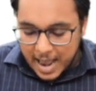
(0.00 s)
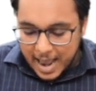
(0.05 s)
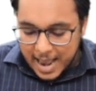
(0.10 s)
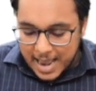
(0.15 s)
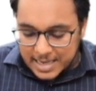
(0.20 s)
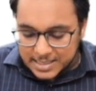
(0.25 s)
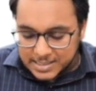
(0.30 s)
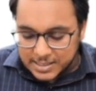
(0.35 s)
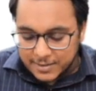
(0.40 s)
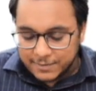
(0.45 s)

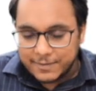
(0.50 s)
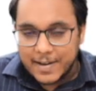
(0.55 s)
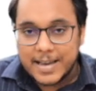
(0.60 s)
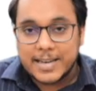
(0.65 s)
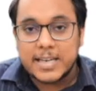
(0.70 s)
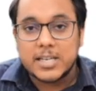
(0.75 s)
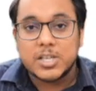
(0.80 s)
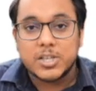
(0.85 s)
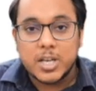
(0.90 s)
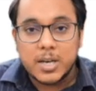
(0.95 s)
has the
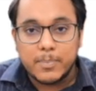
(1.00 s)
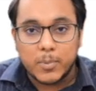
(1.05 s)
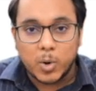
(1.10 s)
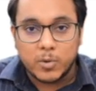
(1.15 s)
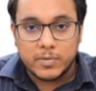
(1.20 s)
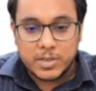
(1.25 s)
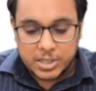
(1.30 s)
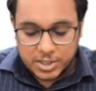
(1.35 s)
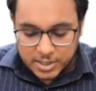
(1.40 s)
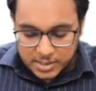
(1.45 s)
financial
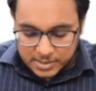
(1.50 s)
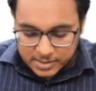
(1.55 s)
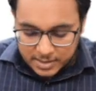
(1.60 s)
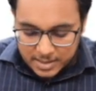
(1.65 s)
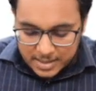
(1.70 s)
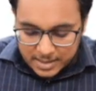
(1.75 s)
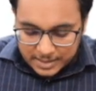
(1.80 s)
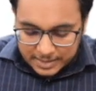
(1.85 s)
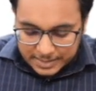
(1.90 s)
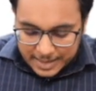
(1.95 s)
provisions
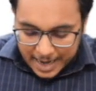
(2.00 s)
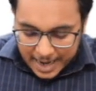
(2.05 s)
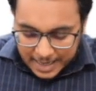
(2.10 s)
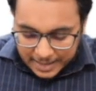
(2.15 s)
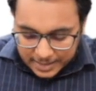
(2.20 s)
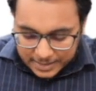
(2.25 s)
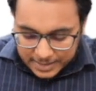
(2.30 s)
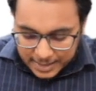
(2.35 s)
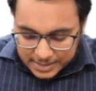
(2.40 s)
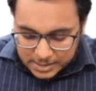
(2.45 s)
that
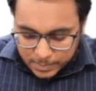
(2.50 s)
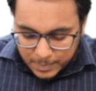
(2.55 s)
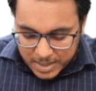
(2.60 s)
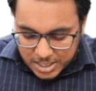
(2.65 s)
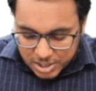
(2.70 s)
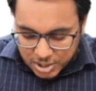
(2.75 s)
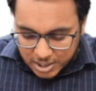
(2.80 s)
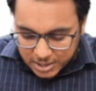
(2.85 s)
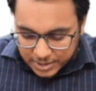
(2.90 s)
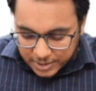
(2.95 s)
the
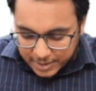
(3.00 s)
special